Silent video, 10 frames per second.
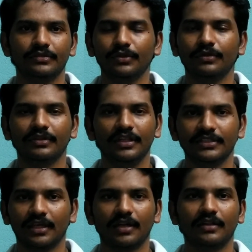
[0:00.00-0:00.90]
So
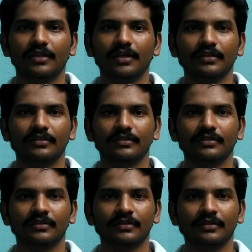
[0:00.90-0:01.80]
these are all
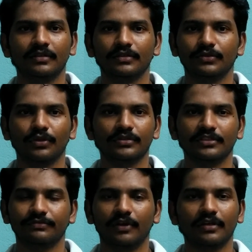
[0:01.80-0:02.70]
the
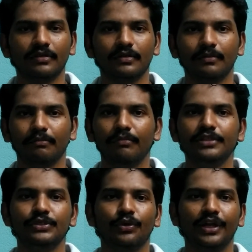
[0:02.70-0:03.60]
sources for
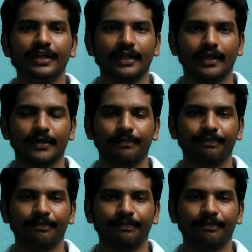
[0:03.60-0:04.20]
bilge holding tank.